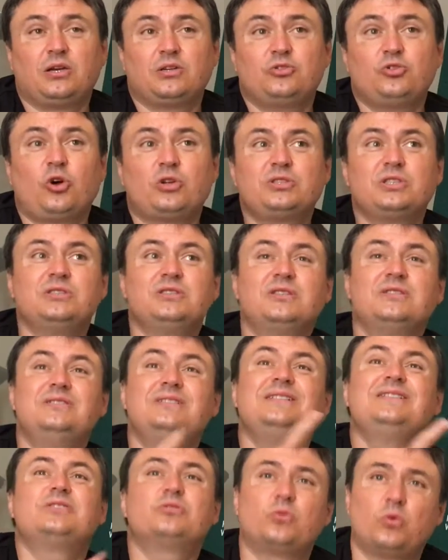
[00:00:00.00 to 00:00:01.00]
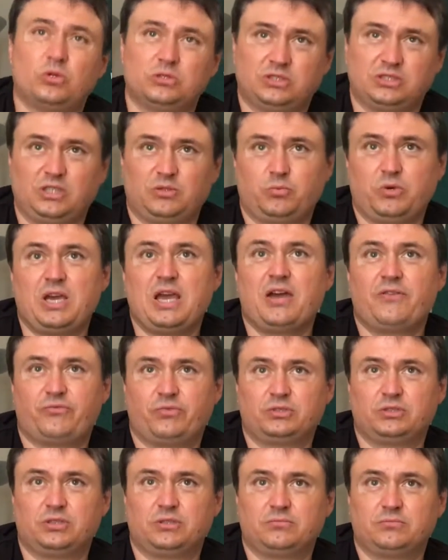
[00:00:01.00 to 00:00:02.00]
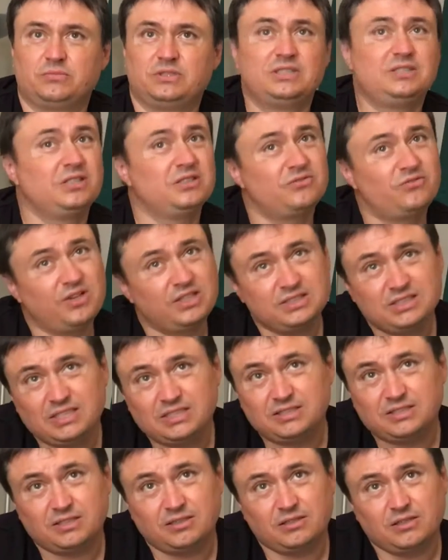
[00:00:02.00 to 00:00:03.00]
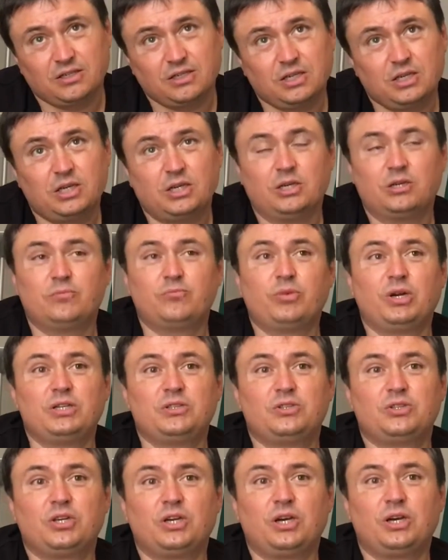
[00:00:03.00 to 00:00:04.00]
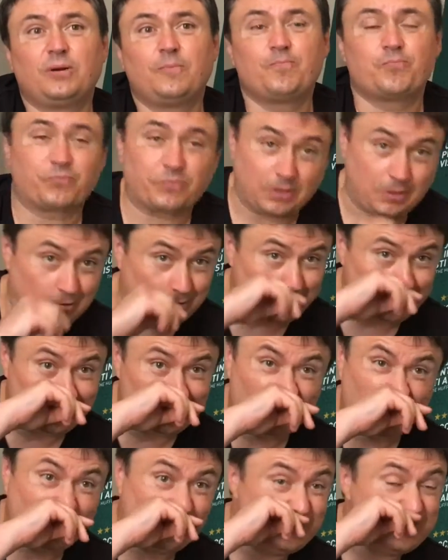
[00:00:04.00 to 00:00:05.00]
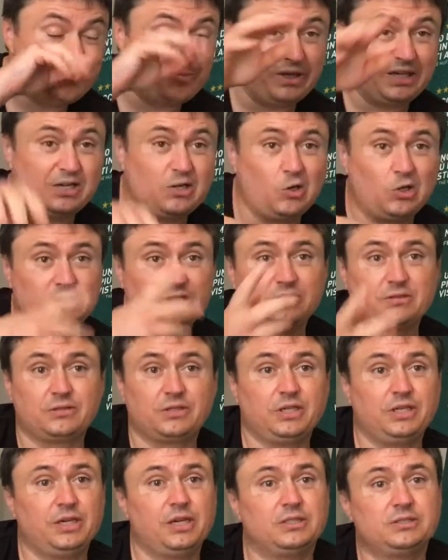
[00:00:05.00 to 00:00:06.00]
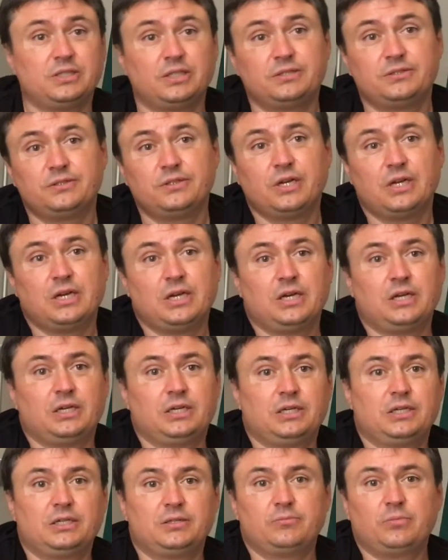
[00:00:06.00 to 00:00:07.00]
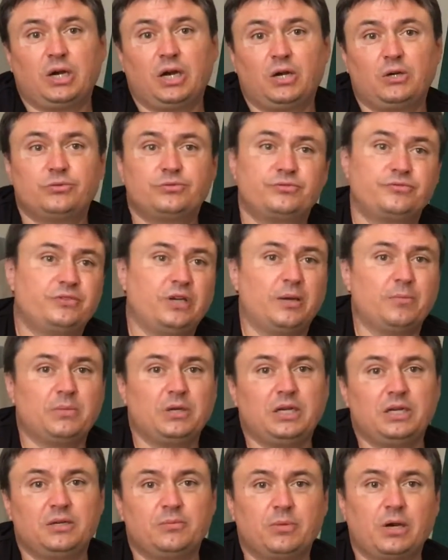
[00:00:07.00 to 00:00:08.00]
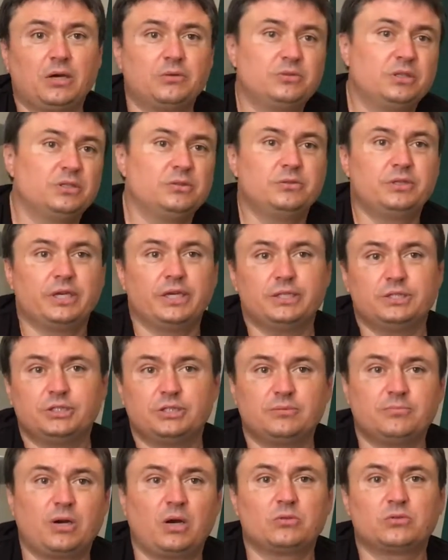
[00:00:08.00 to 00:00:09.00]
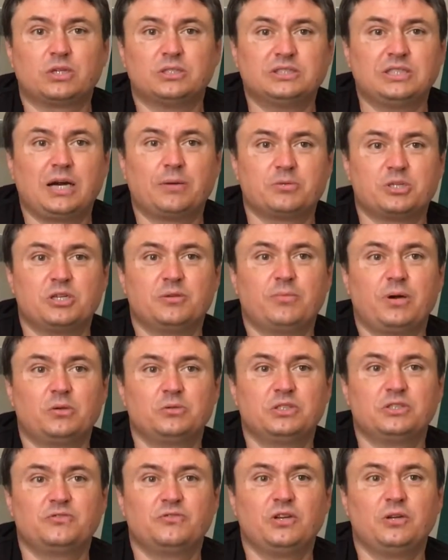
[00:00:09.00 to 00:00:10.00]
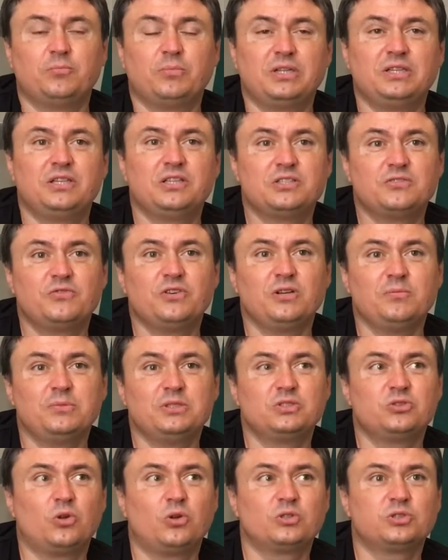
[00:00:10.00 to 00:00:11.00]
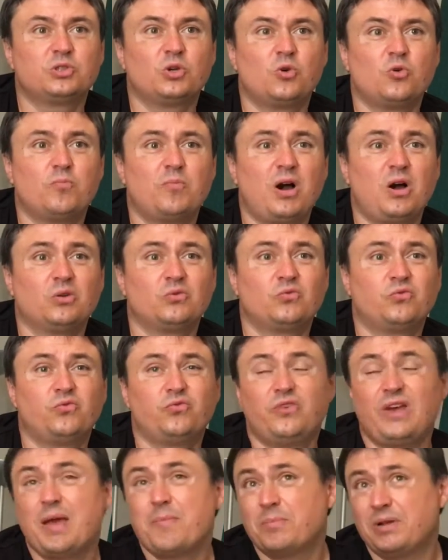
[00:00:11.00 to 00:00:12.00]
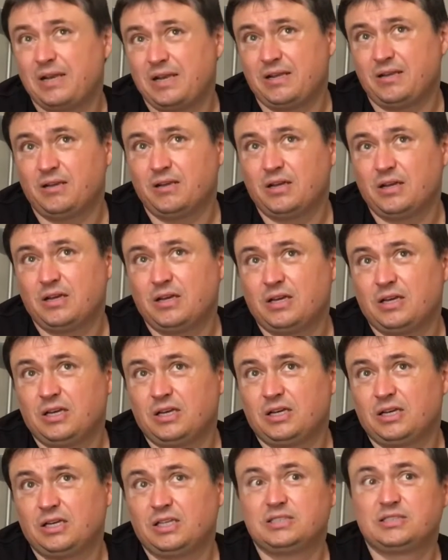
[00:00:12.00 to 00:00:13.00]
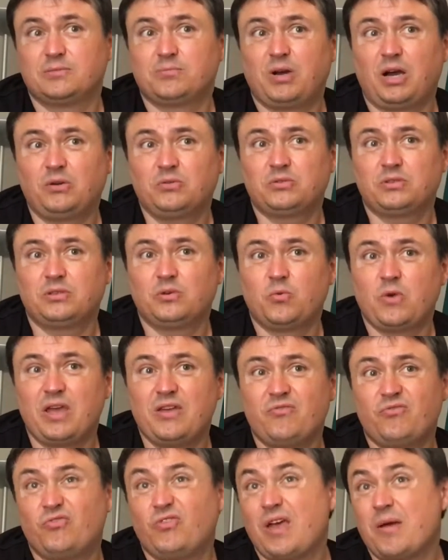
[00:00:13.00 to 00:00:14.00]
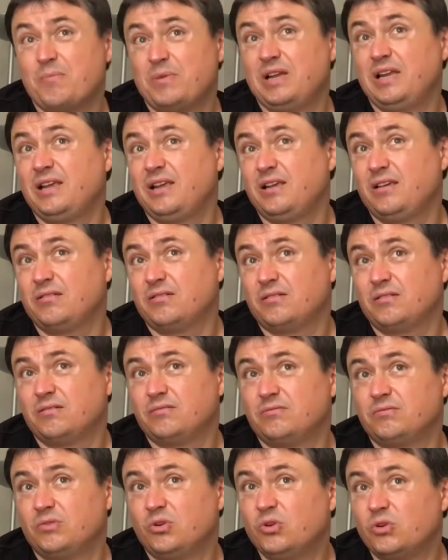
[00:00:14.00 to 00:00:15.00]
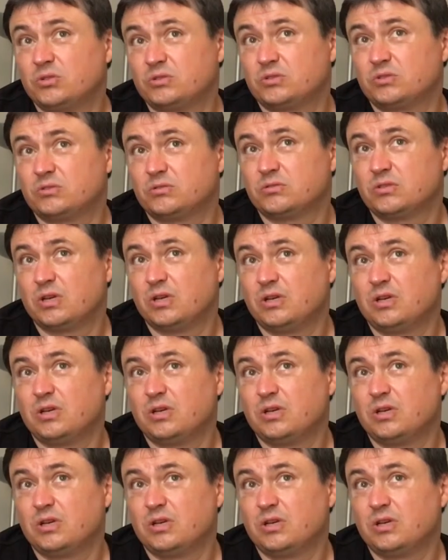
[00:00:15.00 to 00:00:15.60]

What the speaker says: Not in the discourse that we have for them. This is very easy. But, we speak a lot here and about family, about education, about corruption, about this film. But this film is also about family. It's about the way family looks.